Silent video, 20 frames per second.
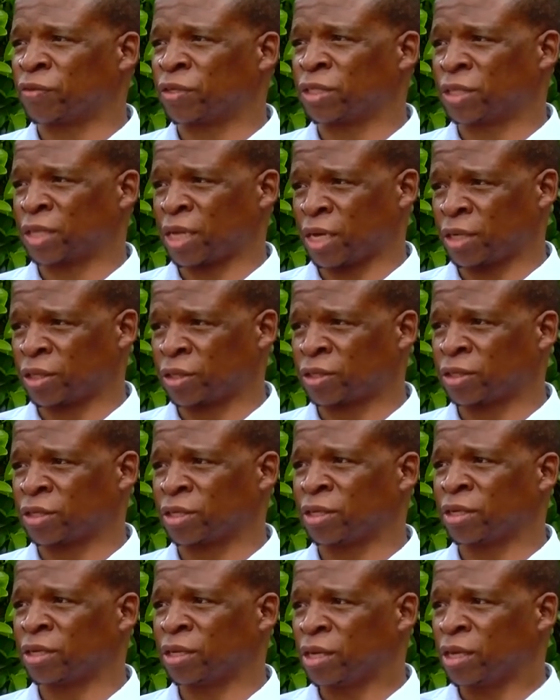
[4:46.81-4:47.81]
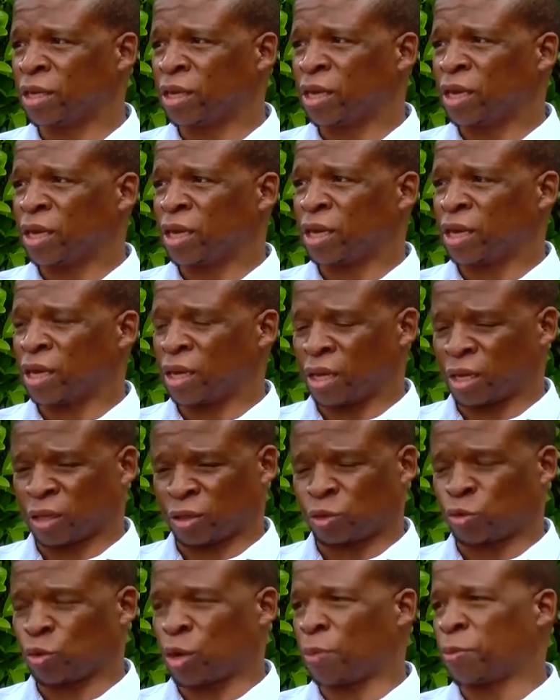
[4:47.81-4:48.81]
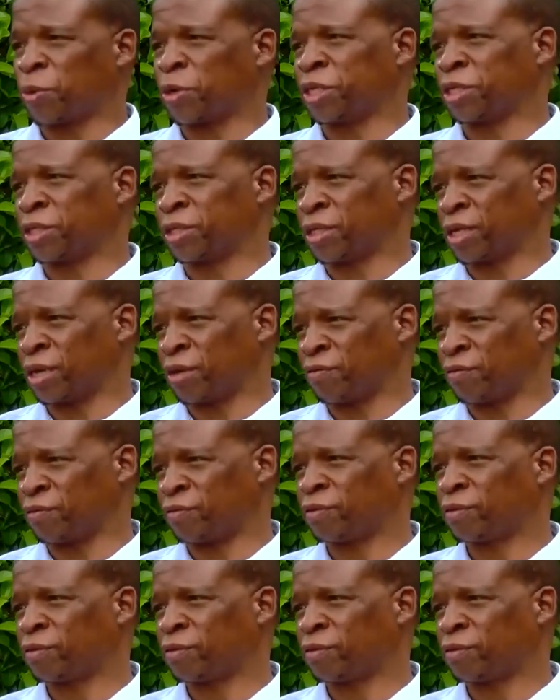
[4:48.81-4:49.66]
this country took upon itself